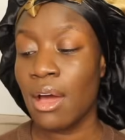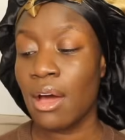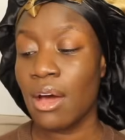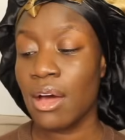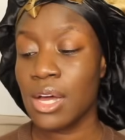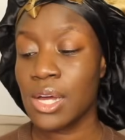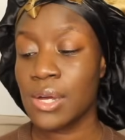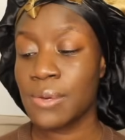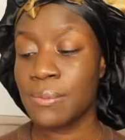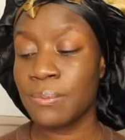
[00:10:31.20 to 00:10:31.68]

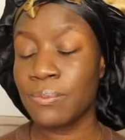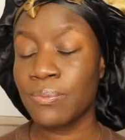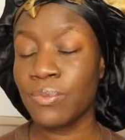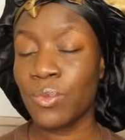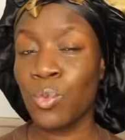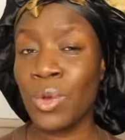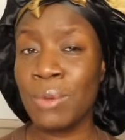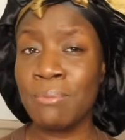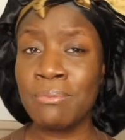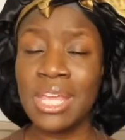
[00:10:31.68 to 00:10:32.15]

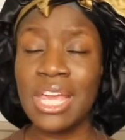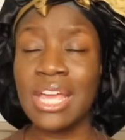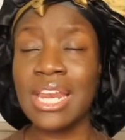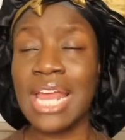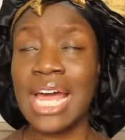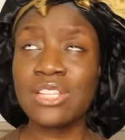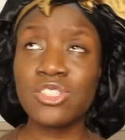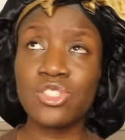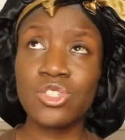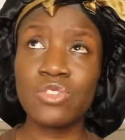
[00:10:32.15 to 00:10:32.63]
when me and
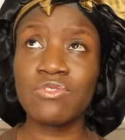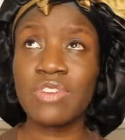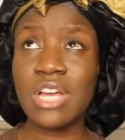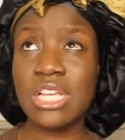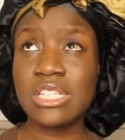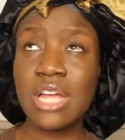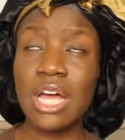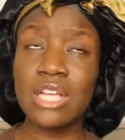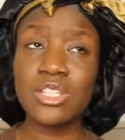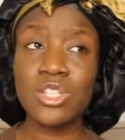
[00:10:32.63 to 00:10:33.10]
Anton
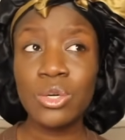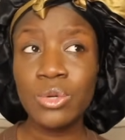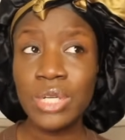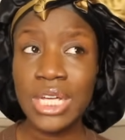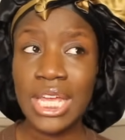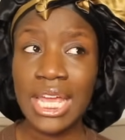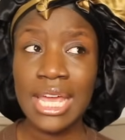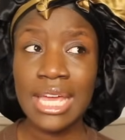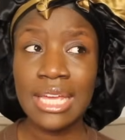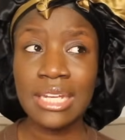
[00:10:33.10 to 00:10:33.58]
first started
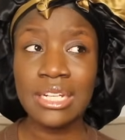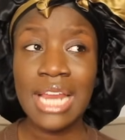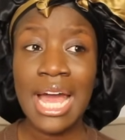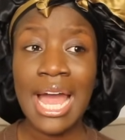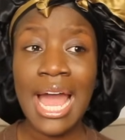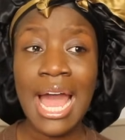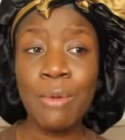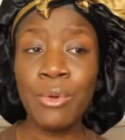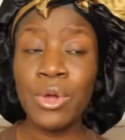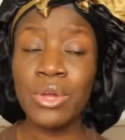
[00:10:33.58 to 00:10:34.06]
talking,
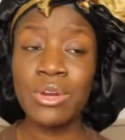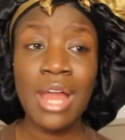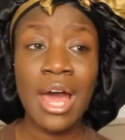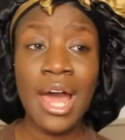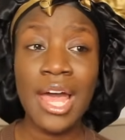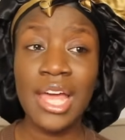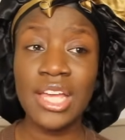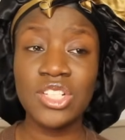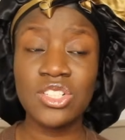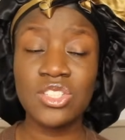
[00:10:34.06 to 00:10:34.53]
like, I won't
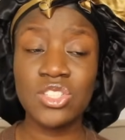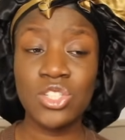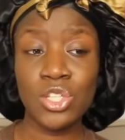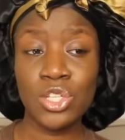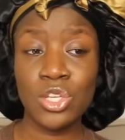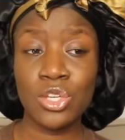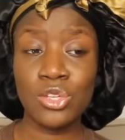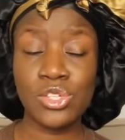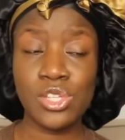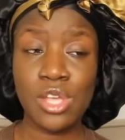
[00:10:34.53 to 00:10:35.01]
lie to
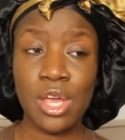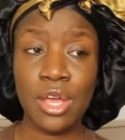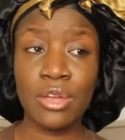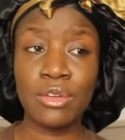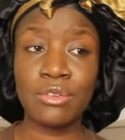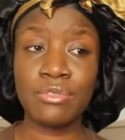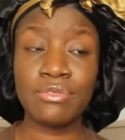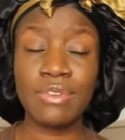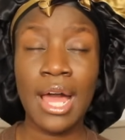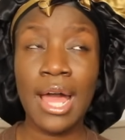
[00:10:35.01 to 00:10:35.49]
you,
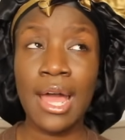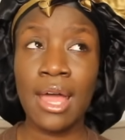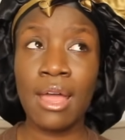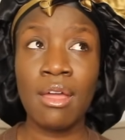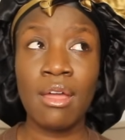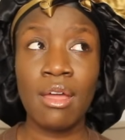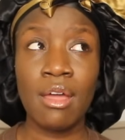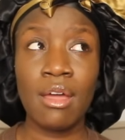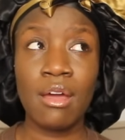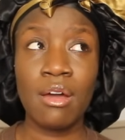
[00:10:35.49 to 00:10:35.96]
Soph, like,
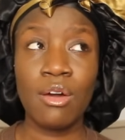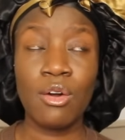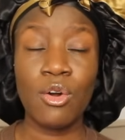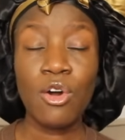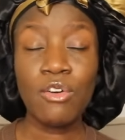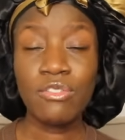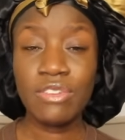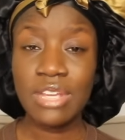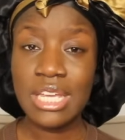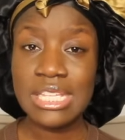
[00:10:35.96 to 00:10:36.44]

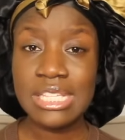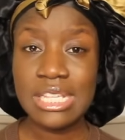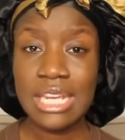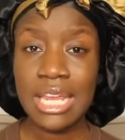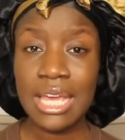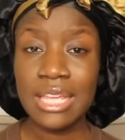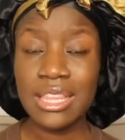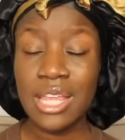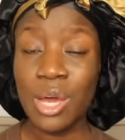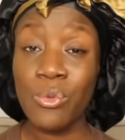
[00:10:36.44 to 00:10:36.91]

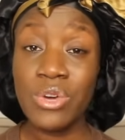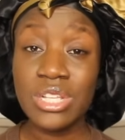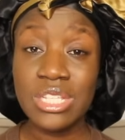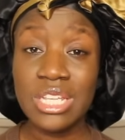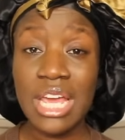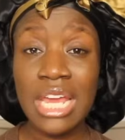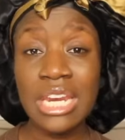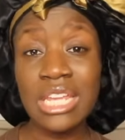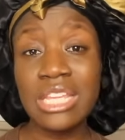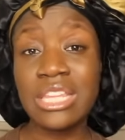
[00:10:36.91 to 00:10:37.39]
obviously there
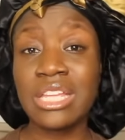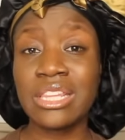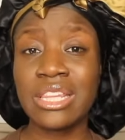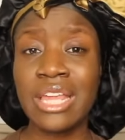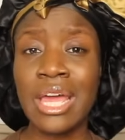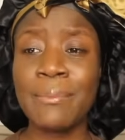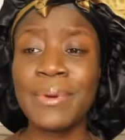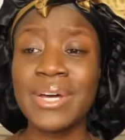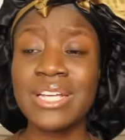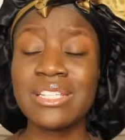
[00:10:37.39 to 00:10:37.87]
wasn't anything
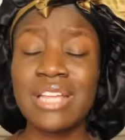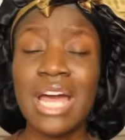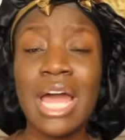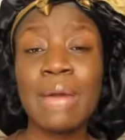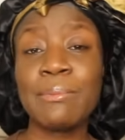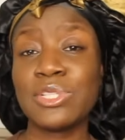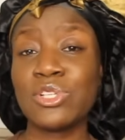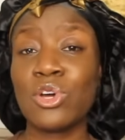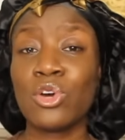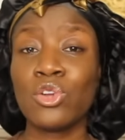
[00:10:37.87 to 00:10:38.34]
there, but as
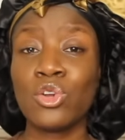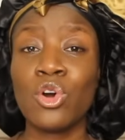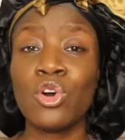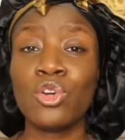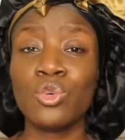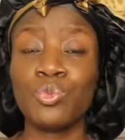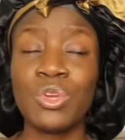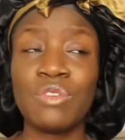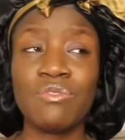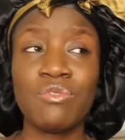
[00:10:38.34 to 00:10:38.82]
time has gone
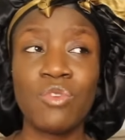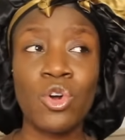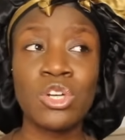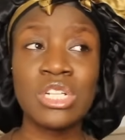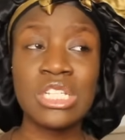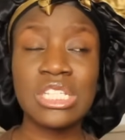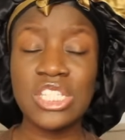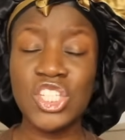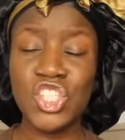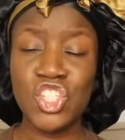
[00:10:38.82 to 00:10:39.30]
on, we've
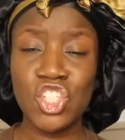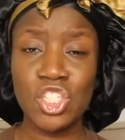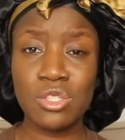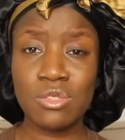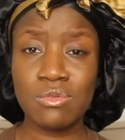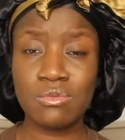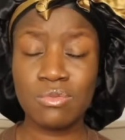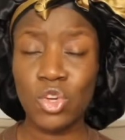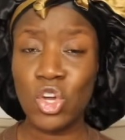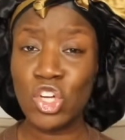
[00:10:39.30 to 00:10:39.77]
honestly
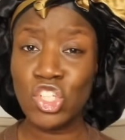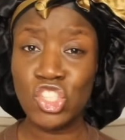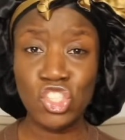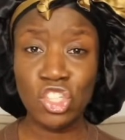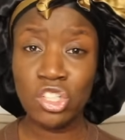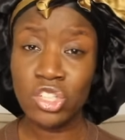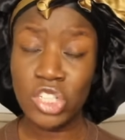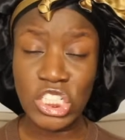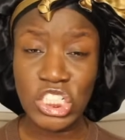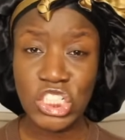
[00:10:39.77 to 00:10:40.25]
just gotten
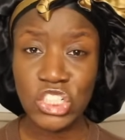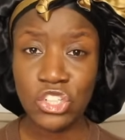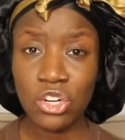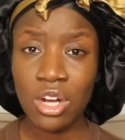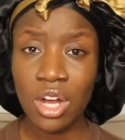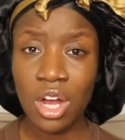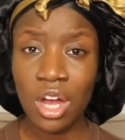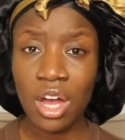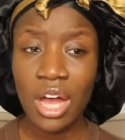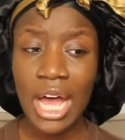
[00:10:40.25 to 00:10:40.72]
stronger and
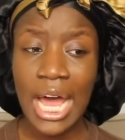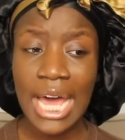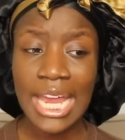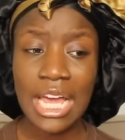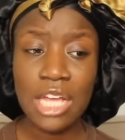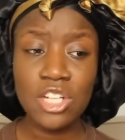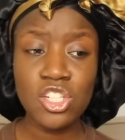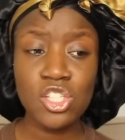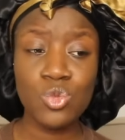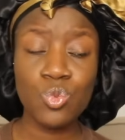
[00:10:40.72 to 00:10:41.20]
stronger, and
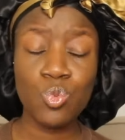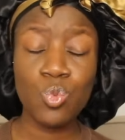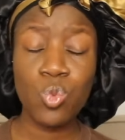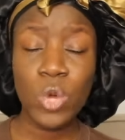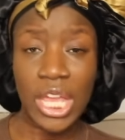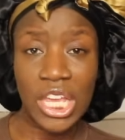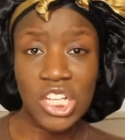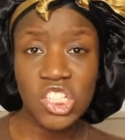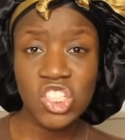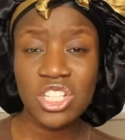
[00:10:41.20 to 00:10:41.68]
I just
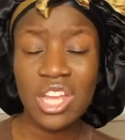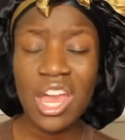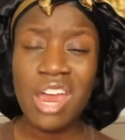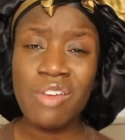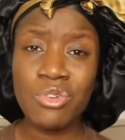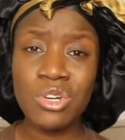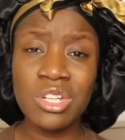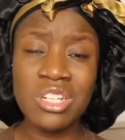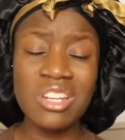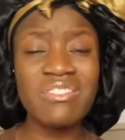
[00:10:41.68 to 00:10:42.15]
wish that
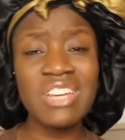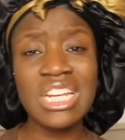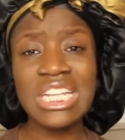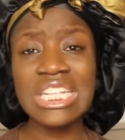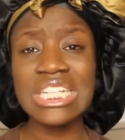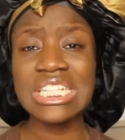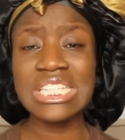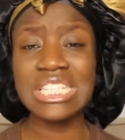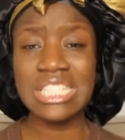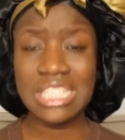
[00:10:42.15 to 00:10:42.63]
everyone in the villa
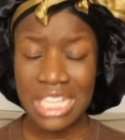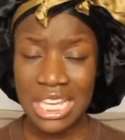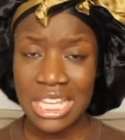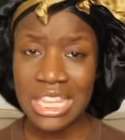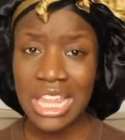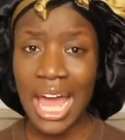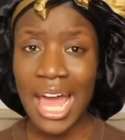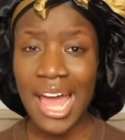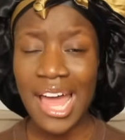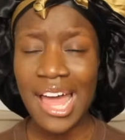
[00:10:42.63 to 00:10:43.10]
could see
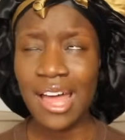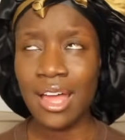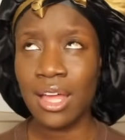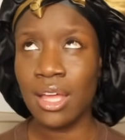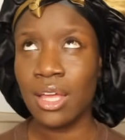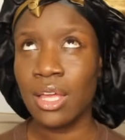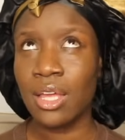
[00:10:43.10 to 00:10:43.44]
that.